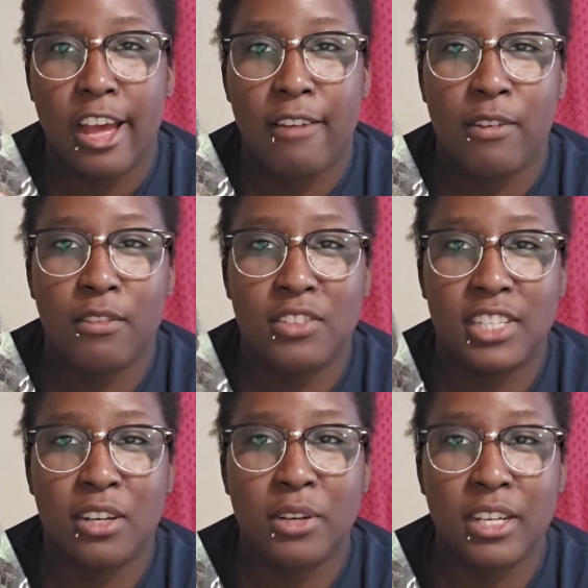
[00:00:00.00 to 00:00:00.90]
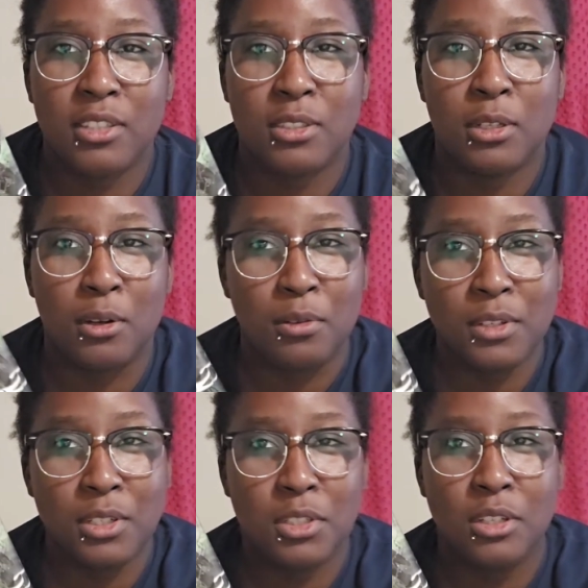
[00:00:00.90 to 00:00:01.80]
everyone was like, oh yeah,
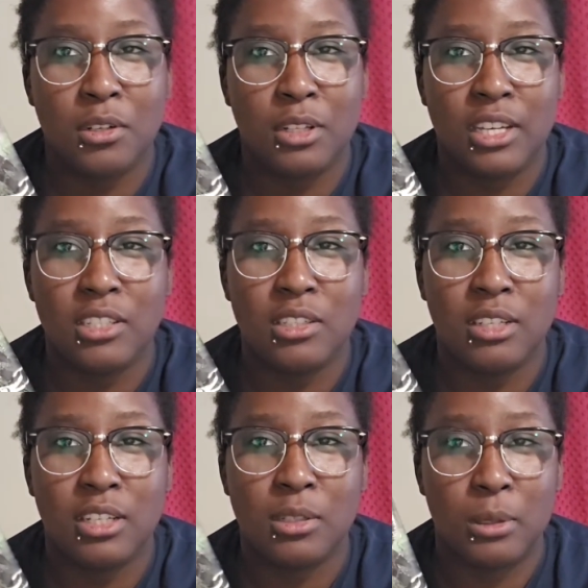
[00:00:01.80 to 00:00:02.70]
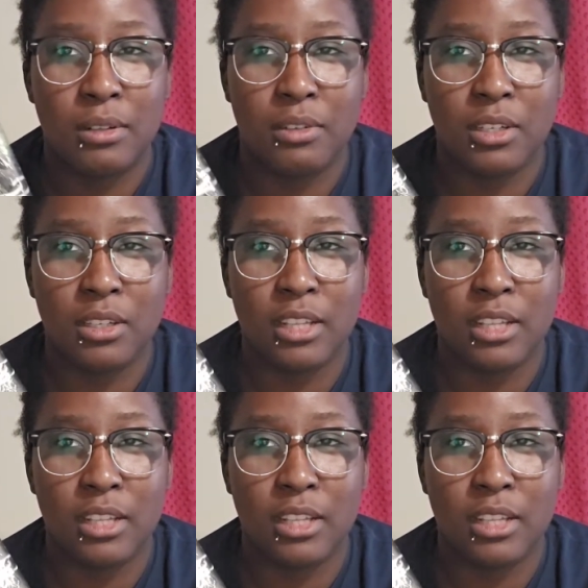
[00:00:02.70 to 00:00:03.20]
Sophie should go like to like school